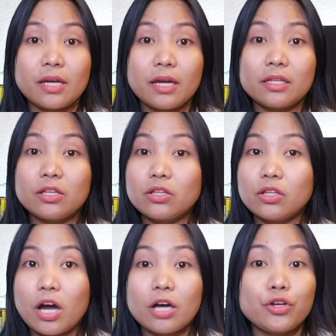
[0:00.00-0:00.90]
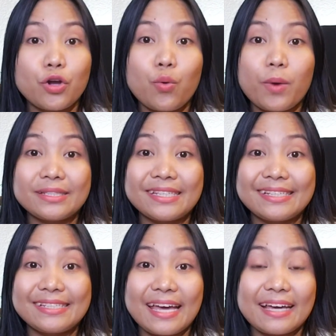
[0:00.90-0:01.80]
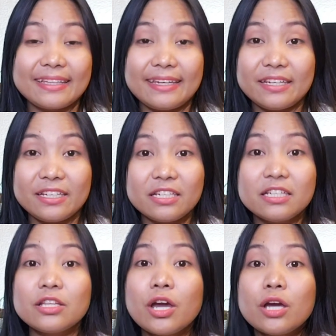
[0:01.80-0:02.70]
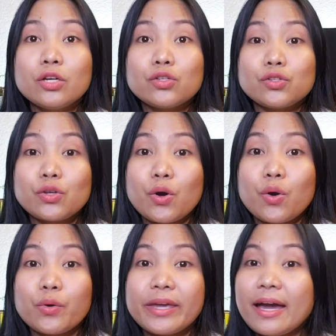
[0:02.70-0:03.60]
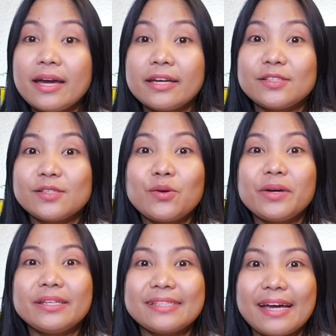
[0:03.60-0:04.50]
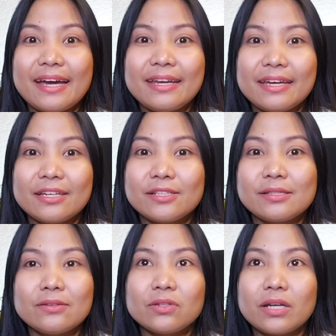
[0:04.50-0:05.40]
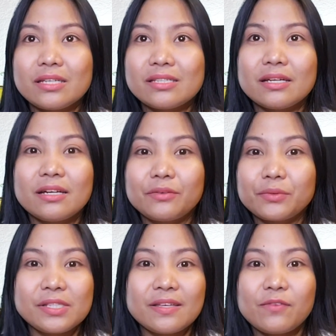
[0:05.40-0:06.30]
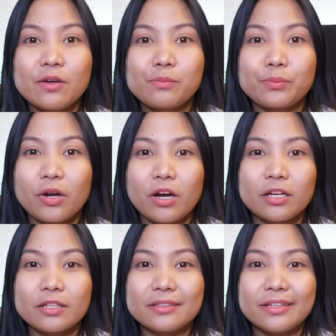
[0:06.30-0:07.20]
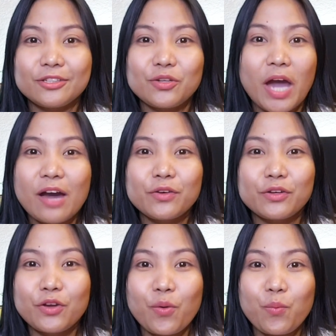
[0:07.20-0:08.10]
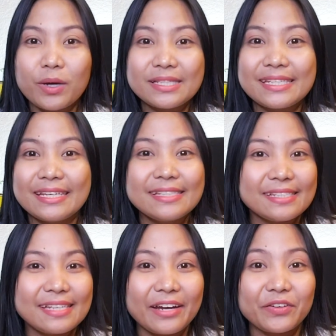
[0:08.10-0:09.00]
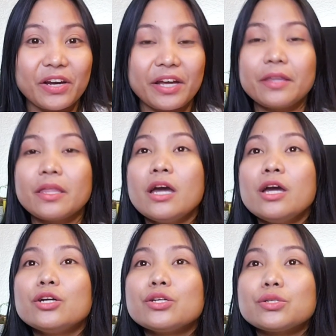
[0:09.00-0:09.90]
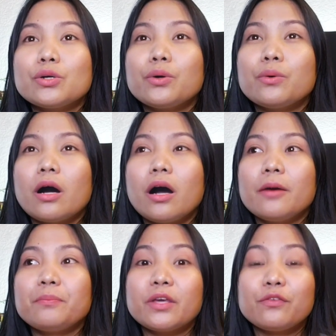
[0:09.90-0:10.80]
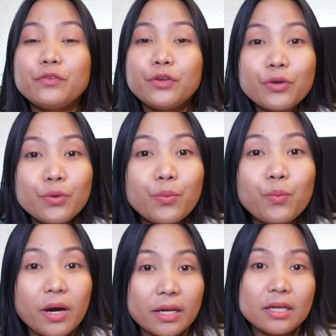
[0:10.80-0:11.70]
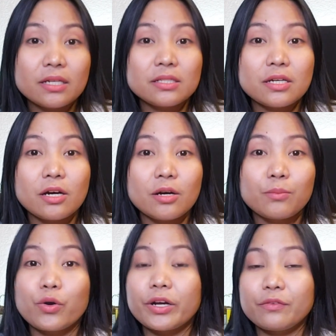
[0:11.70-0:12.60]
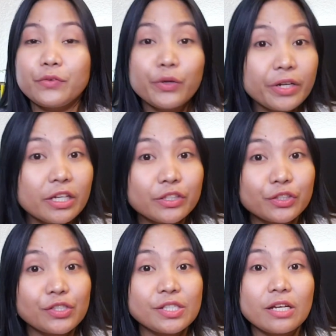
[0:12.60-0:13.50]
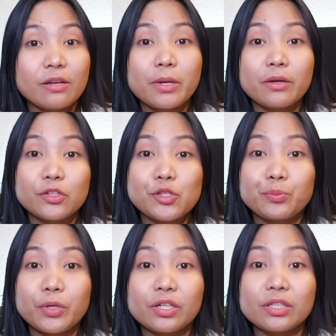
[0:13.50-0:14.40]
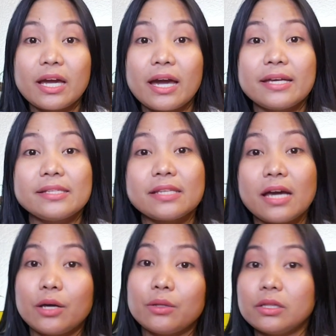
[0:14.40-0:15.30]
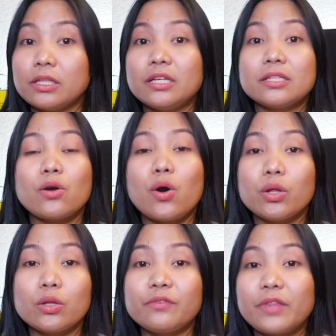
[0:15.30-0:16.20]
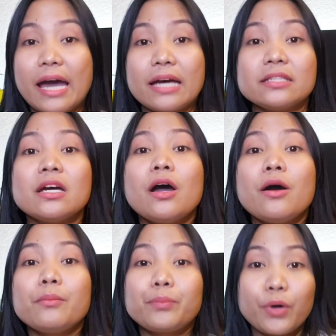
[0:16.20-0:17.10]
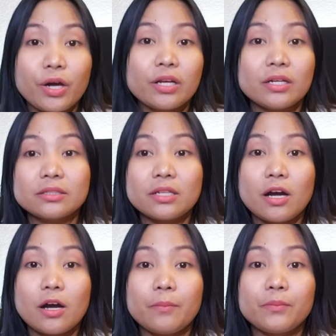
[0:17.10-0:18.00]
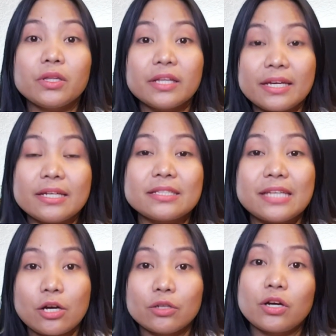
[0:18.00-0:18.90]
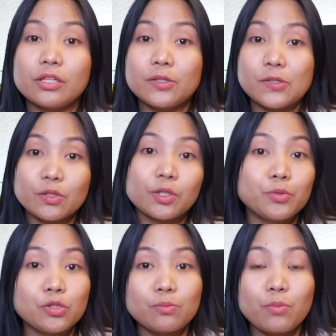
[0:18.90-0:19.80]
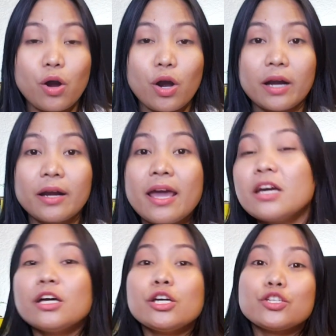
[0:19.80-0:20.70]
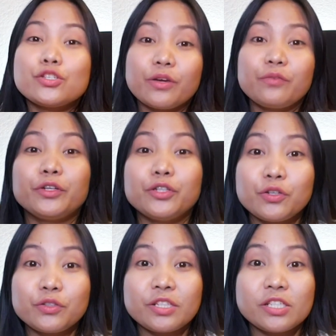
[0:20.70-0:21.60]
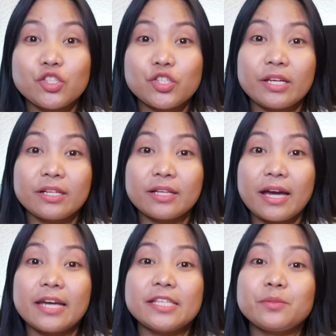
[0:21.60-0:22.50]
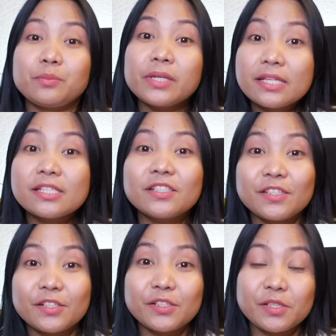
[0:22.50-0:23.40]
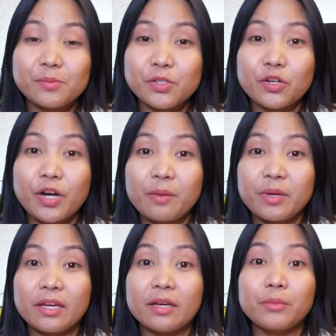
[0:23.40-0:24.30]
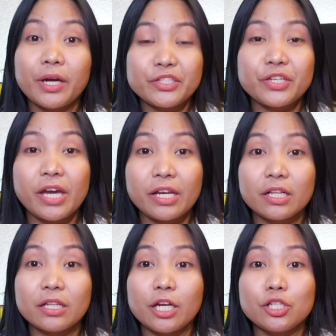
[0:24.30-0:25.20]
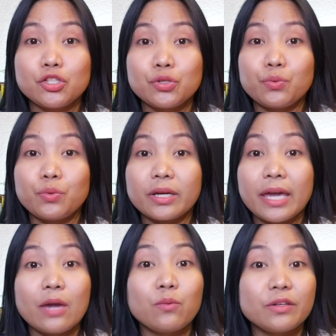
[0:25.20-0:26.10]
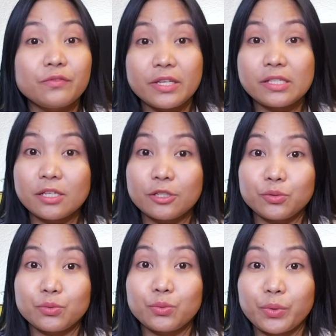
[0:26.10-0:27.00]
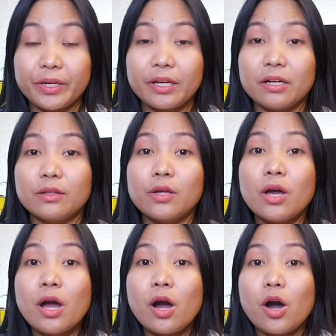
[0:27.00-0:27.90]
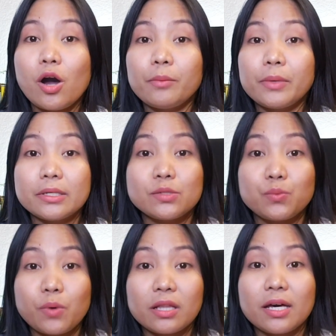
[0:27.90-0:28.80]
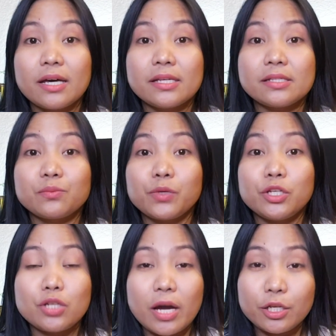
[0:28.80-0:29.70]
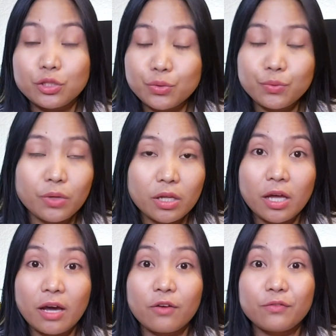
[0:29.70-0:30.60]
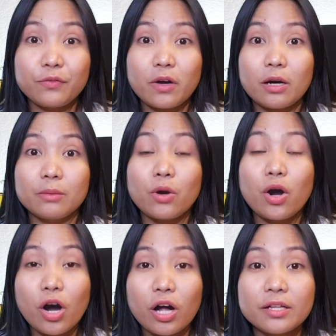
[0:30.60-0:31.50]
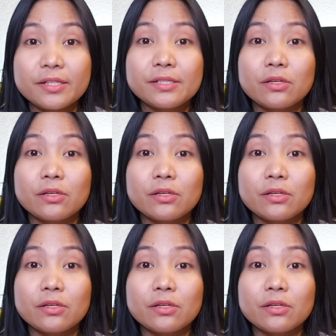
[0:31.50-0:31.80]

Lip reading: I did not know what's exactly in it. So yeah, it's so exciting. It's so nice that receiving a product that you haven't know what's inside, right? So if you wanted or if you're interested about this product guys, I'll link all of that product link down on the description bar. So if you're new to this channel guys, please consider subscribing. In my channel I do a K1 visa tutorial, as well as I do a lot of hauls.